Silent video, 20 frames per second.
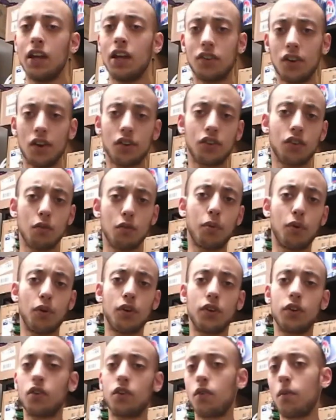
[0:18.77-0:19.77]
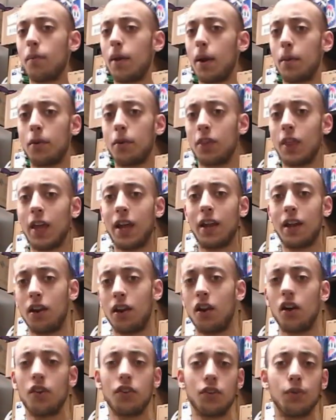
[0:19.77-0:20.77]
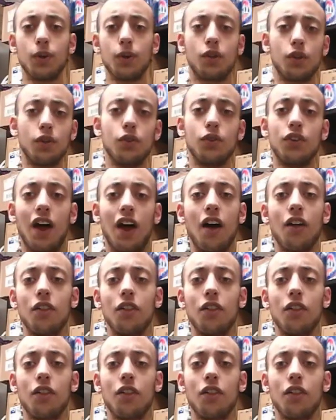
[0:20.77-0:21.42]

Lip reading: it's also important to remember that it also includes